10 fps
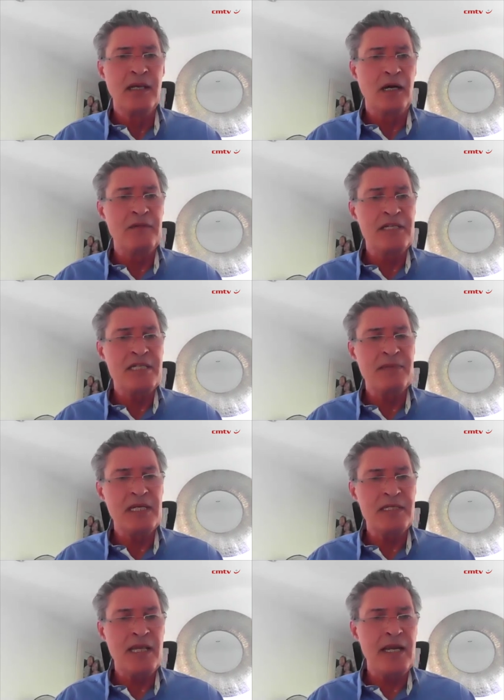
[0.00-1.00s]
obviously
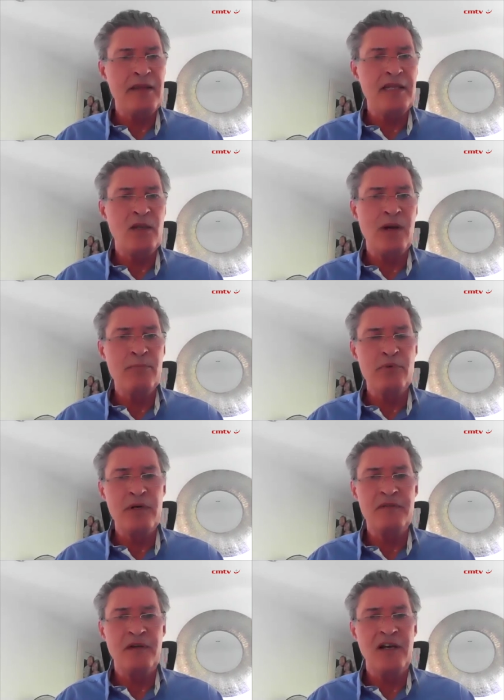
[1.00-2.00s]
maintaining the
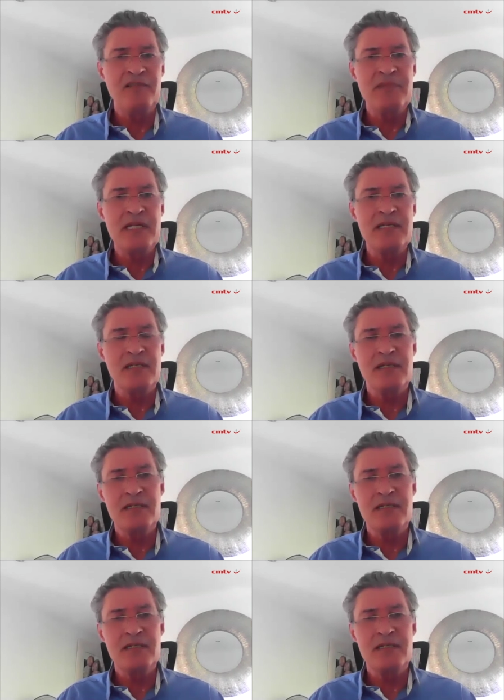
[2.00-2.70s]
1.5 meter